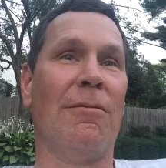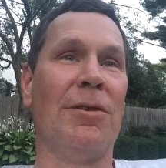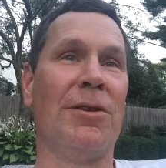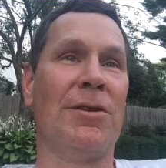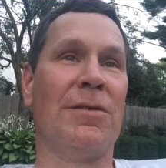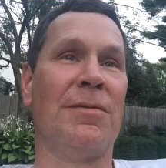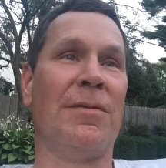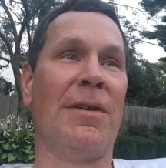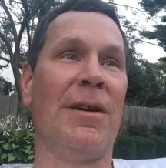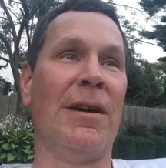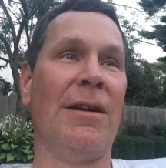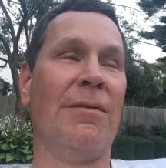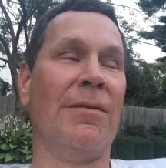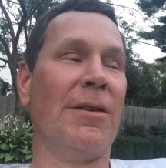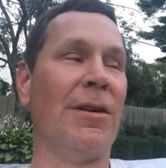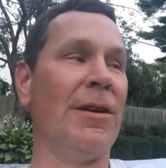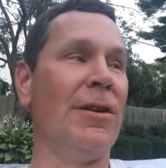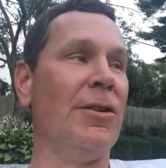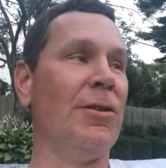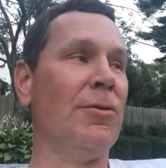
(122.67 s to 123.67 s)
which is very
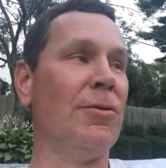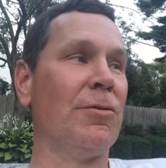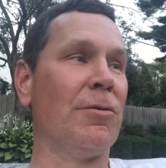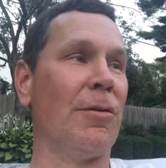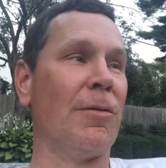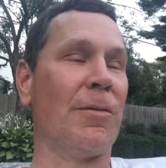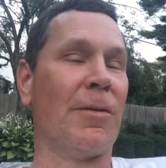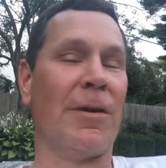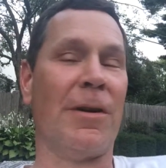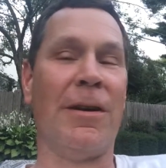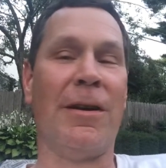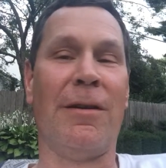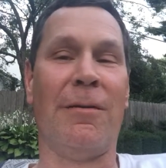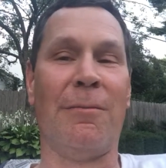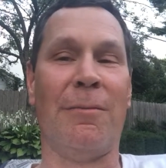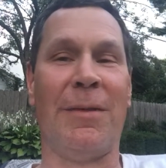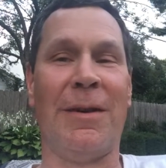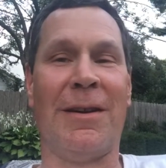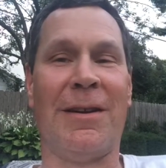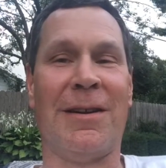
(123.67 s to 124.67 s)
unusual for
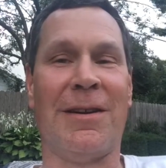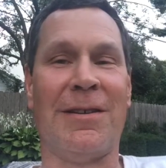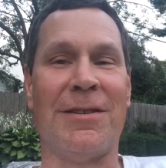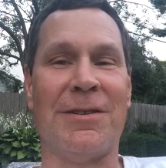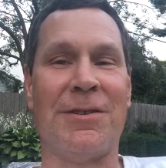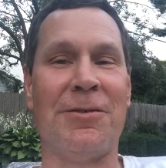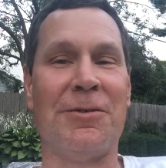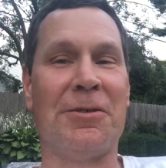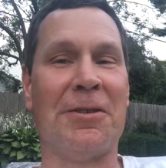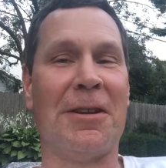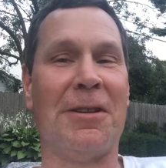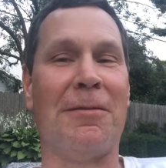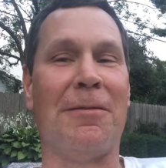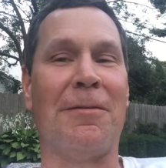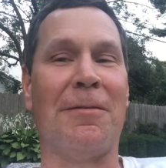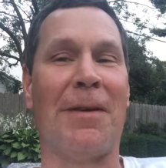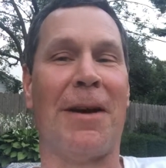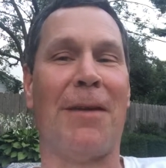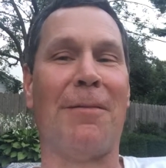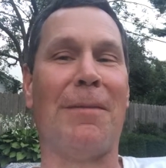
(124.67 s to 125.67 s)
him because usually he would
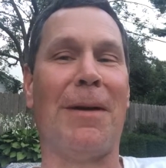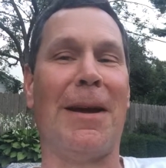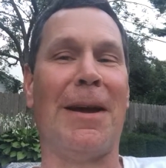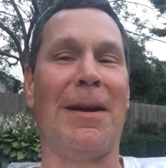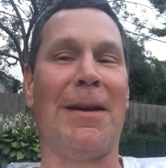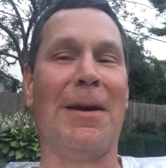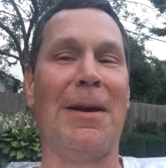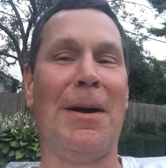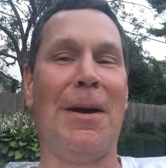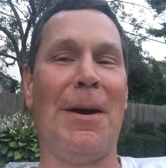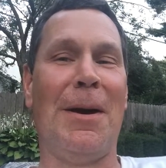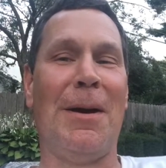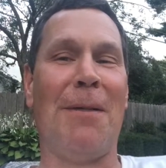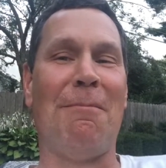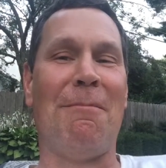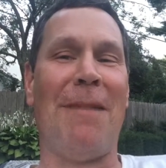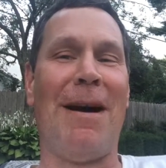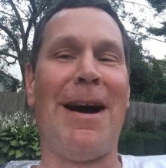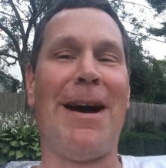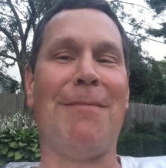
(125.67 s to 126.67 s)
involve my
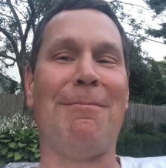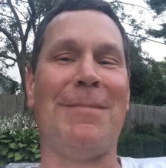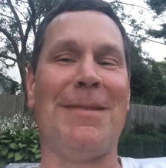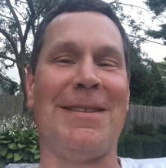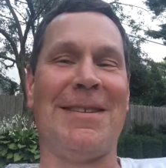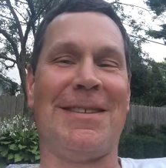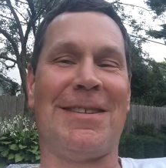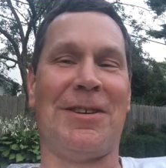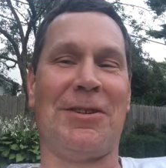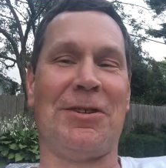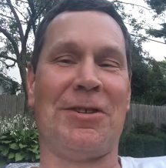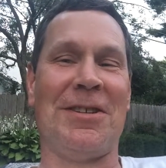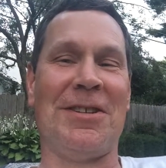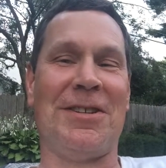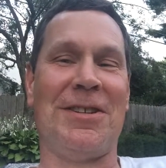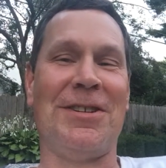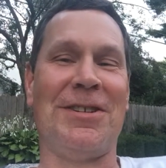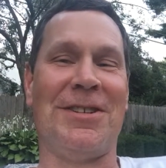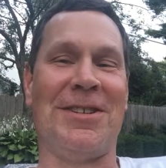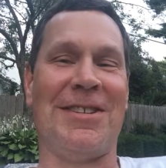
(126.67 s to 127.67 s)
mom in such
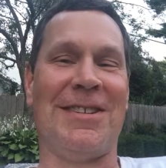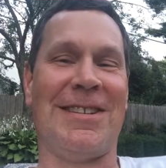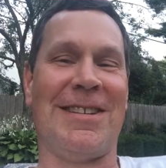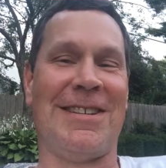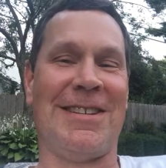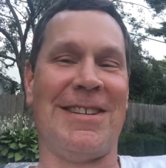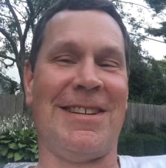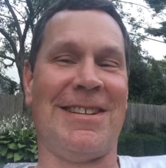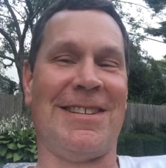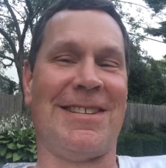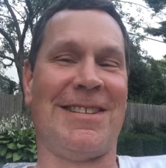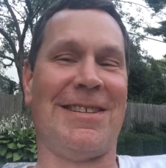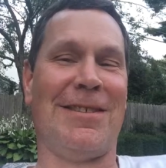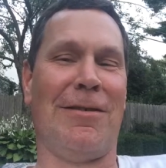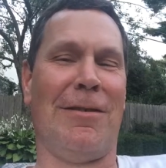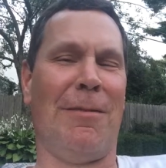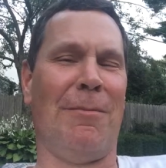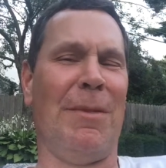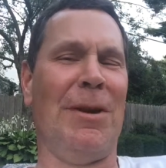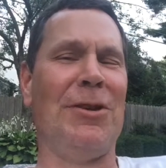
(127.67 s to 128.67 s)
decisions as this, you
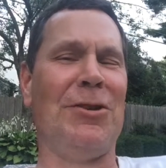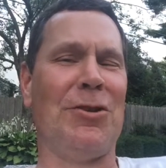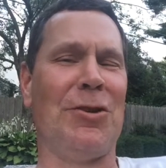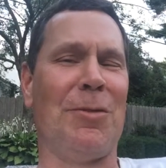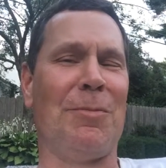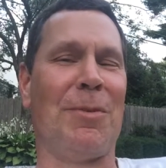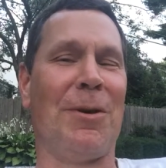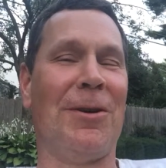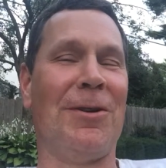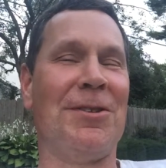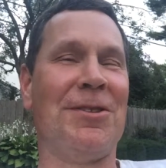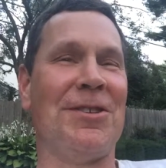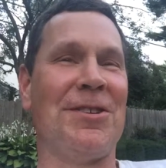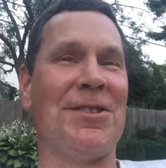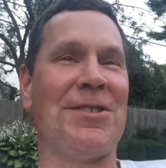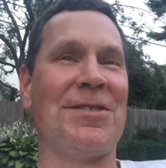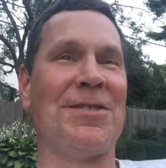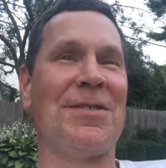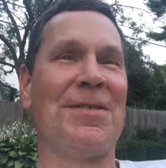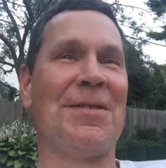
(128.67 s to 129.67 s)
know, a major
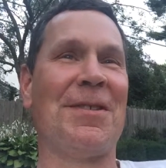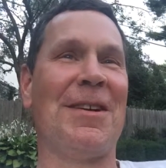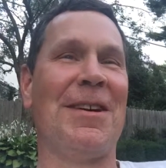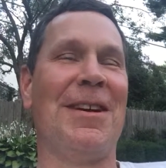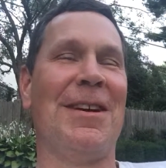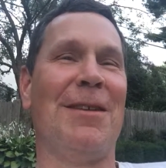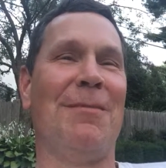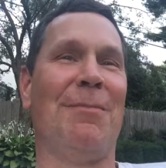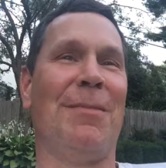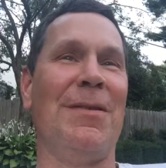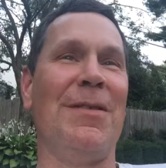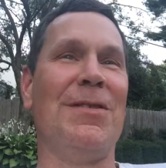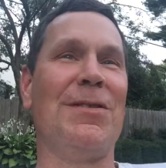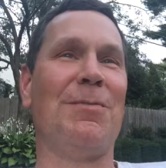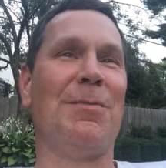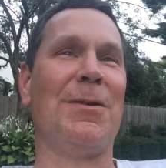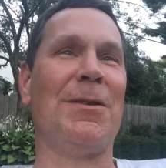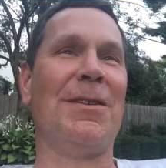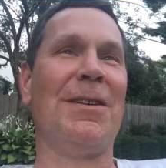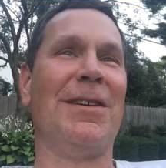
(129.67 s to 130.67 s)
purchase. But this
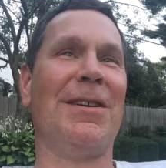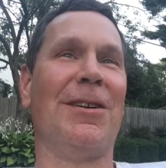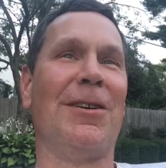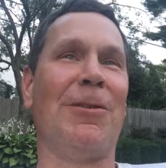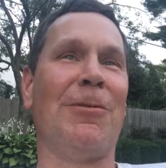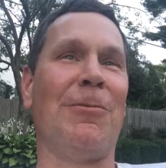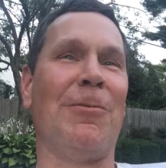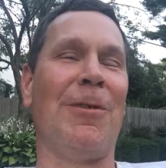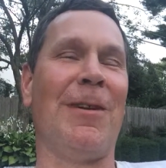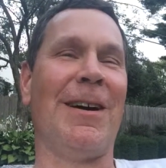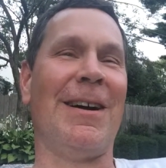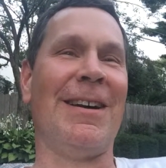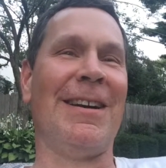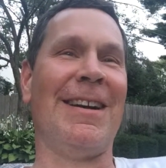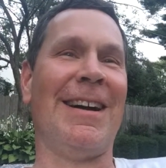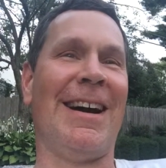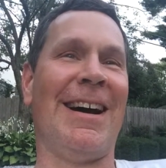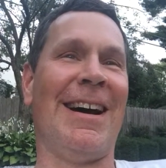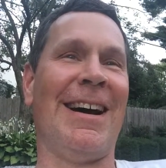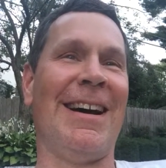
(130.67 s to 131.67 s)
particular
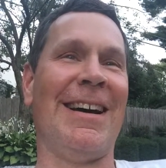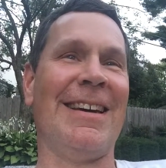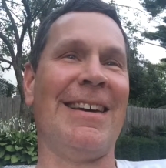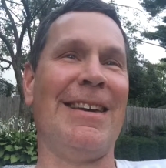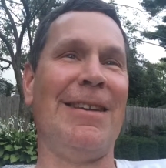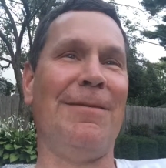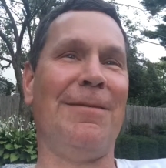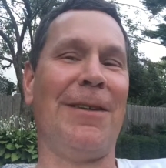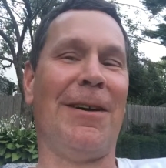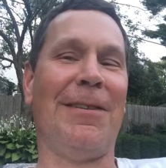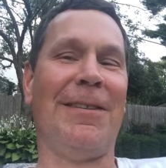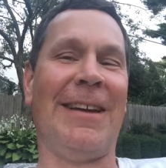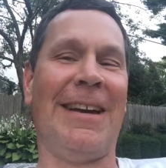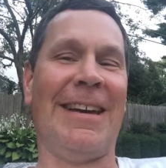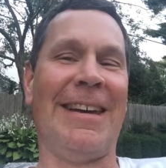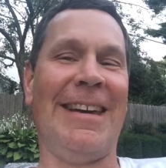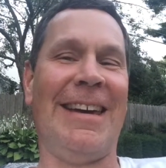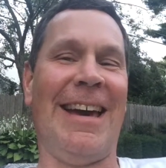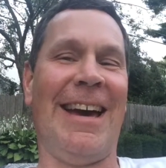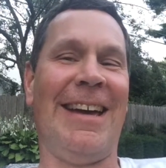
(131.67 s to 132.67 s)
one, he felt like
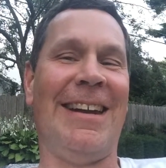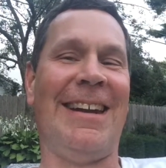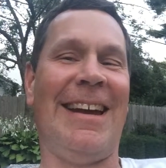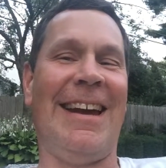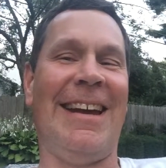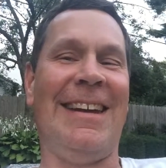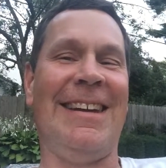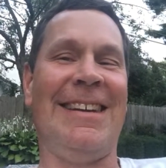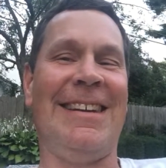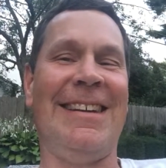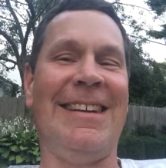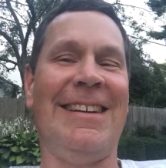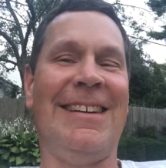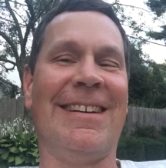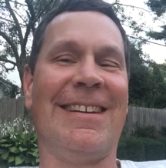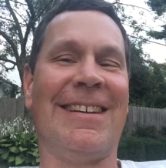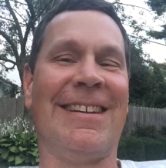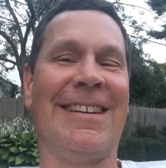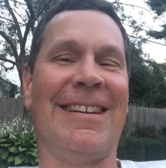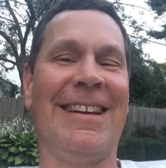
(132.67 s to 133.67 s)
he had a
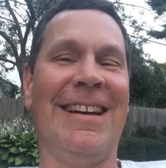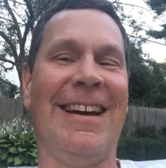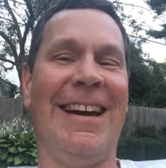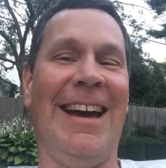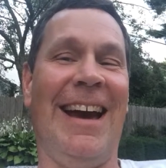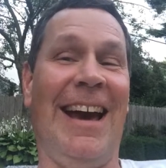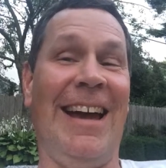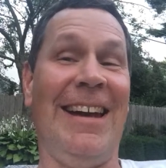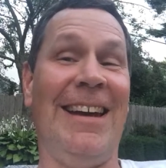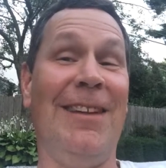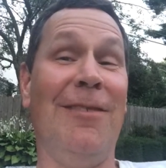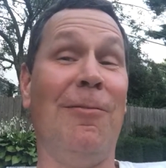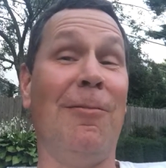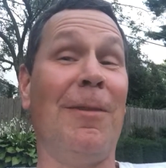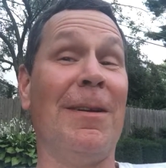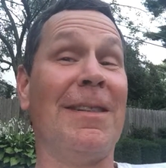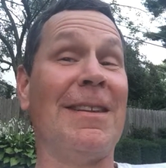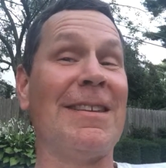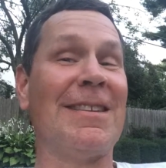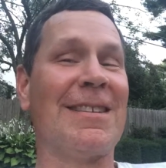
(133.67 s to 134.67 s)
deal, and he didn't
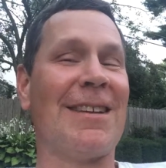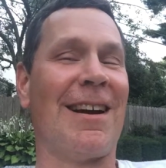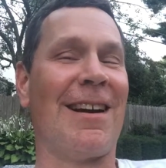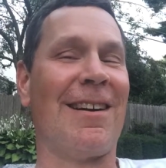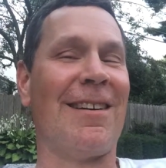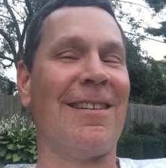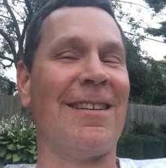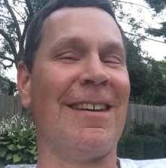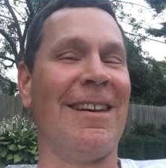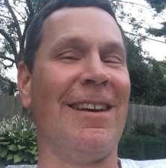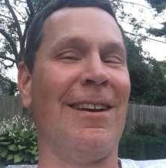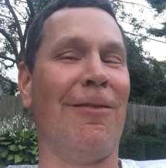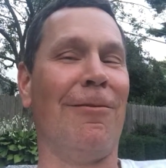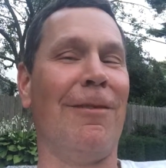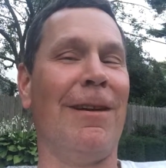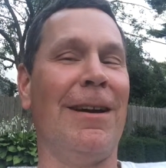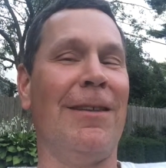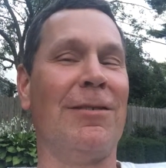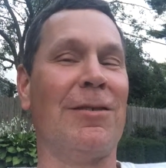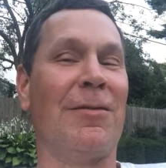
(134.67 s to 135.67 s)
want this car to get
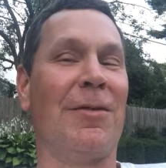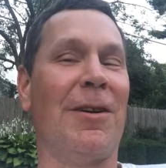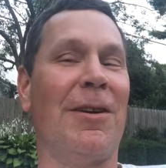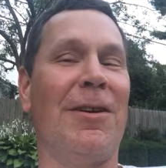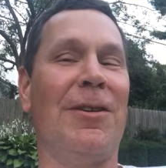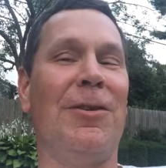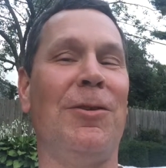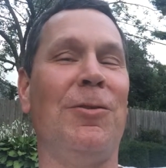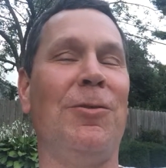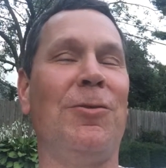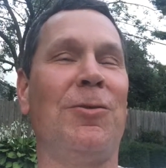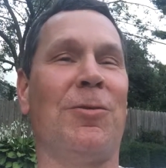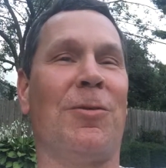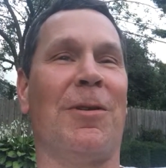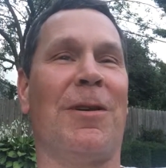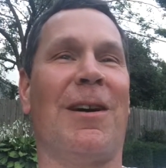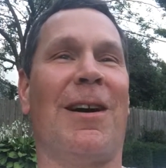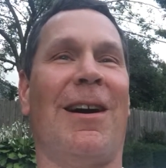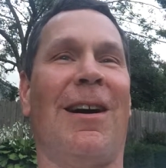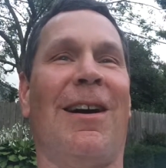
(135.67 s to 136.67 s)
away. It was a very unusual
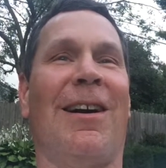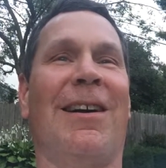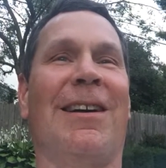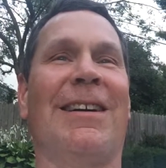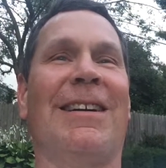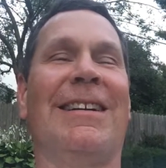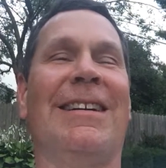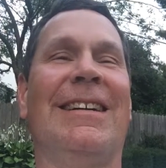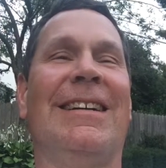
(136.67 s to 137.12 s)
car.